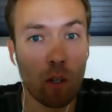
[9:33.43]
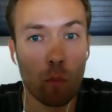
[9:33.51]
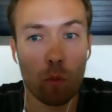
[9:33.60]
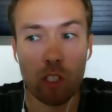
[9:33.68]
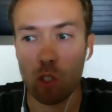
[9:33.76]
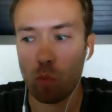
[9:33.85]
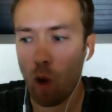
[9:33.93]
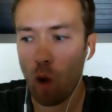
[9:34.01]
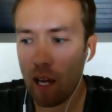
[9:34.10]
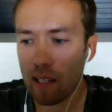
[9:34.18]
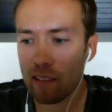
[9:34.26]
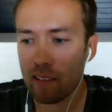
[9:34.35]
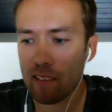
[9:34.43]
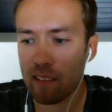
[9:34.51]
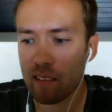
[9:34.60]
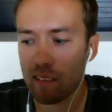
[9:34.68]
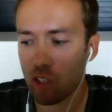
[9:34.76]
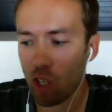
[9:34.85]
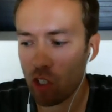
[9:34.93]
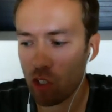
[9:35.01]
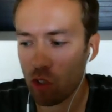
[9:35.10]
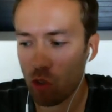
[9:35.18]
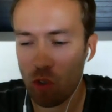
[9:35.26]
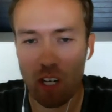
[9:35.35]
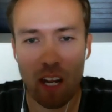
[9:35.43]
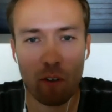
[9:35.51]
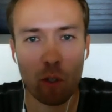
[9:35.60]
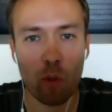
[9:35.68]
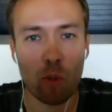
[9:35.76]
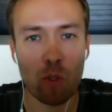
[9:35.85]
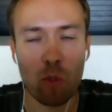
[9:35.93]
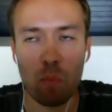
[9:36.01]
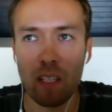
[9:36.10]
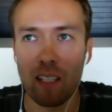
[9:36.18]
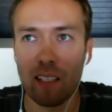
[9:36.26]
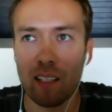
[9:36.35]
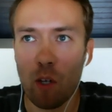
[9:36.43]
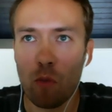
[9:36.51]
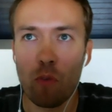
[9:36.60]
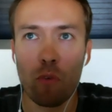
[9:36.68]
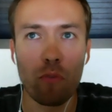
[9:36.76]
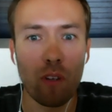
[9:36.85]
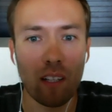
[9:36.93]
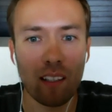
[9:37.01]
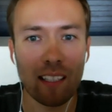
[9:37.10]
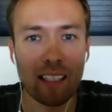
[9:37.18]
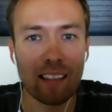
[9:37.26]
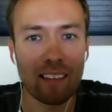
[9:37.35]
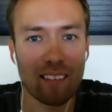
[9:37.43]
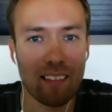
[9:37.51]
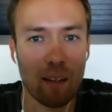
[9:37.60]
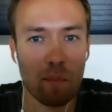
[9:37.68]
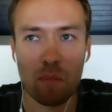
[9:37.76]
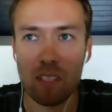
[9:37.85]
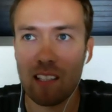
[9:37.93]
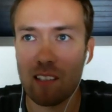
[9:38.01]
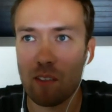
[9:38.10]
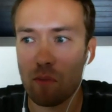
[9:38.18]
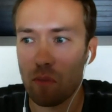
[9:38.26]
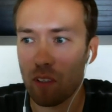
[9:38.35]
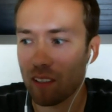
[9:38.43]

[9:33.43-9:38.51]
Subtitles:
Which is why these discussions are never going to be fulfilling in the same sense of